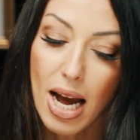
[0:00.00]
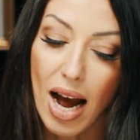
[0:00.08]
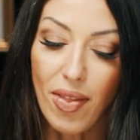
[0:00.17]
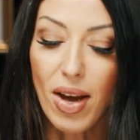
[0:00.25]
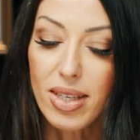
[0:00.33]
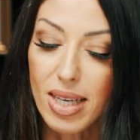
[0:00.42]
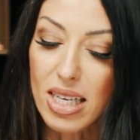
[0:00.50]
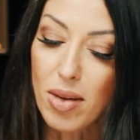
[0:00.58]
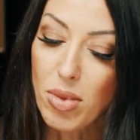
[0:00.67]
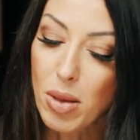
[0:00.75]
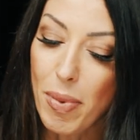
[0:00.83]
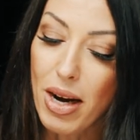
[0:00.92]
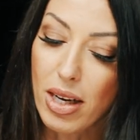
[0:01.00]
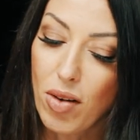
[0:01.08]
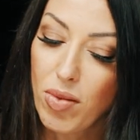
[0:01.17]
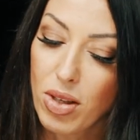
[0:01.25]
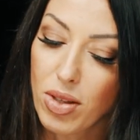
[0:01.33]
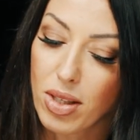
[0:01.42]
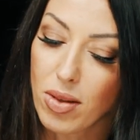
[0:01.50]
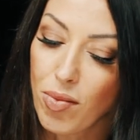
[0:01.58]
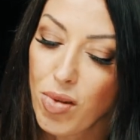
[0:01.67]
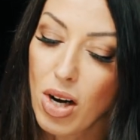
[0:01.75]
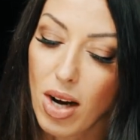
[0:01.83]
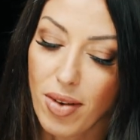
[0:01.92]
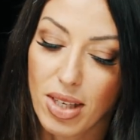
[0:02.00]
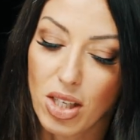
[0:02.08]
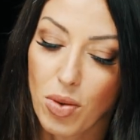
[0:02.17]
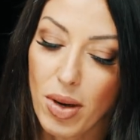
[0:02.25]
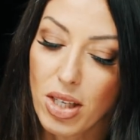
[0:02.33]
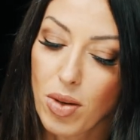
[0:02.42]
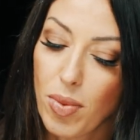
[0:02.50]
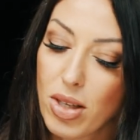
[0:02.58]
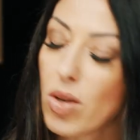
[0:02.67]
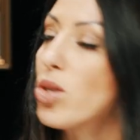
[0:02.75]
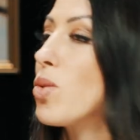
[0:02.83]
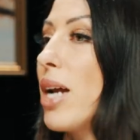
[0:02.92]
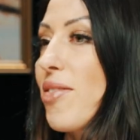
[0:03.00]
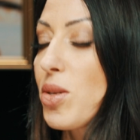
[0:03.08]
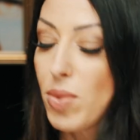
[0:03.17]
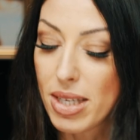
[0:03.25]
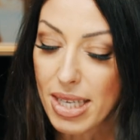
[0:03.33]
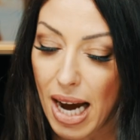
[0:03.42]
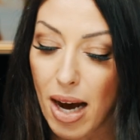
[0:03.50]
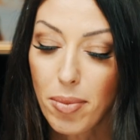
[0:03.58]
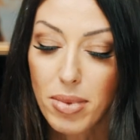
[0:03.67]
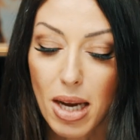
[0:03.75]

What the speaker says: And that setup was a bit like a real life situation where dogs would have to adapt